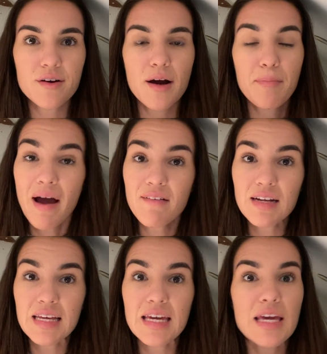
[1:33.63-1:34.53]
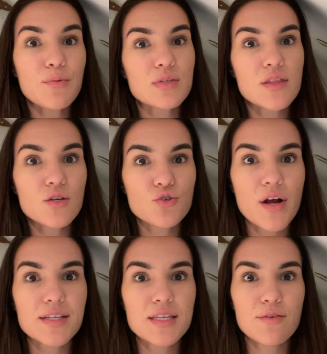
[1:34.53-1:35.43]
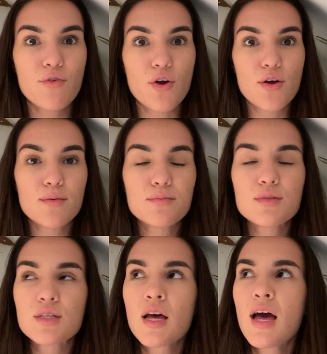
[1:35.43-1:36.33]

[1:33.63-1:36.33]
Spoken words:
apparently he was in the dressing rooms.